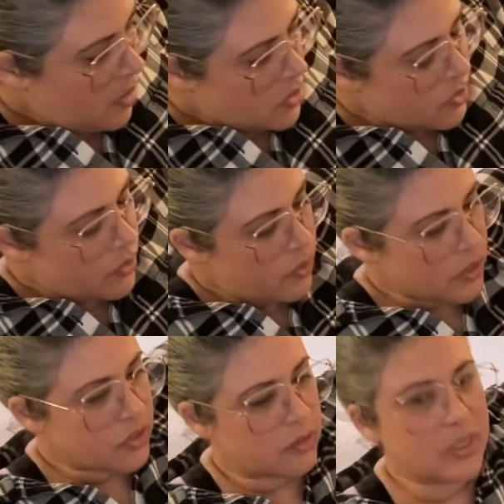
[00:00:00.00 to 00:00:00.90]
So
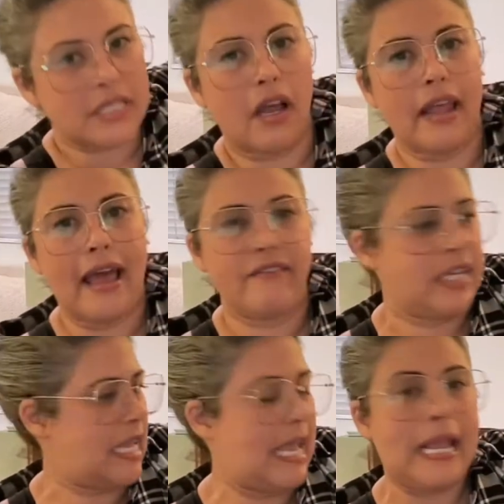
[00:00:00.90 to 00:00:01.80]
Nordstrom was not
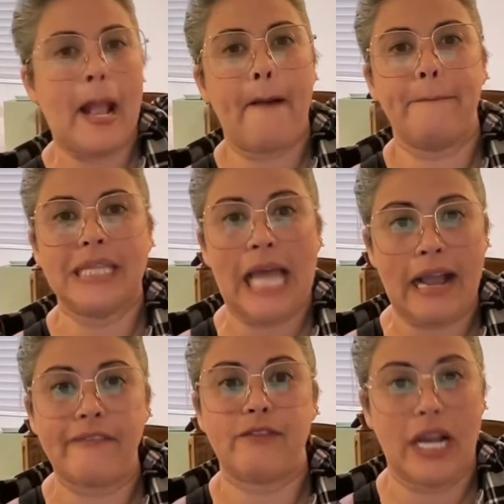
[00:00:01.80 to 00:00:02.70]
having a
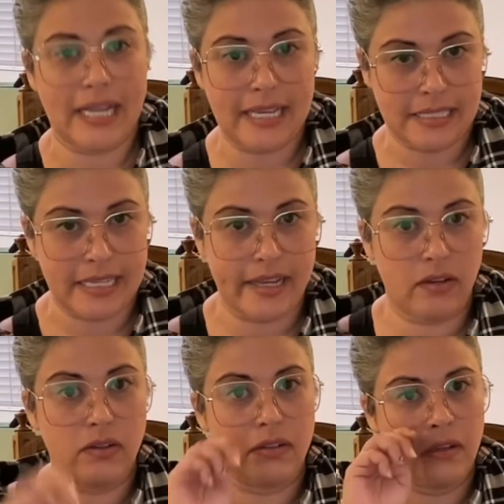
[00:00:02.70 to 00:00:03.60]
Black Friday
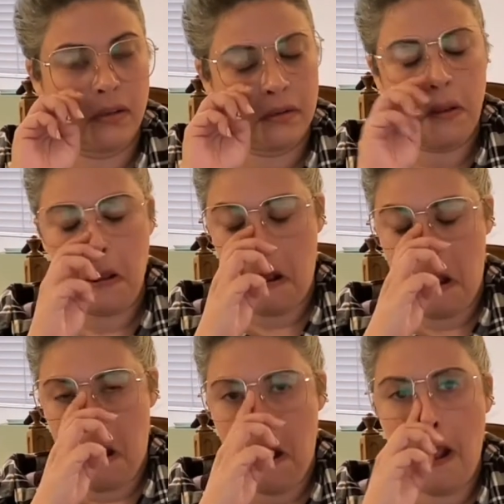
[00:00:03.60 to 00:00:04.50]
sale,
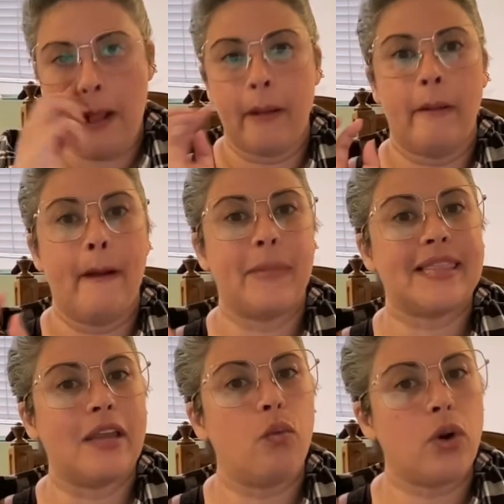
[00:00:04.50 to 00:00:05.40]
but
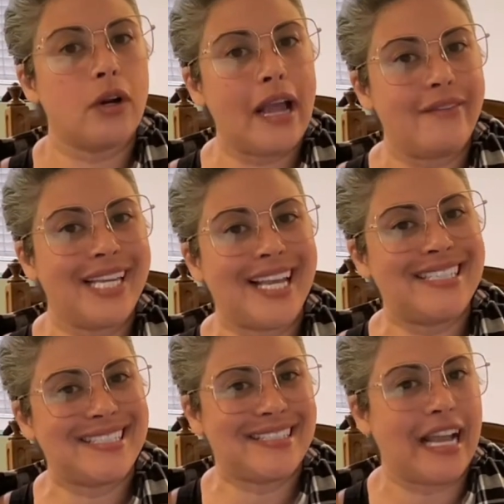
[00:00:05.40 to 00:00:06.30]
they were having a
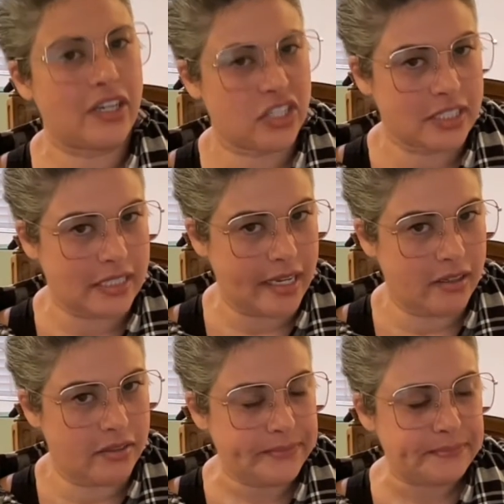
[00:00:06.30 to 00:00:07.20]
designer sale.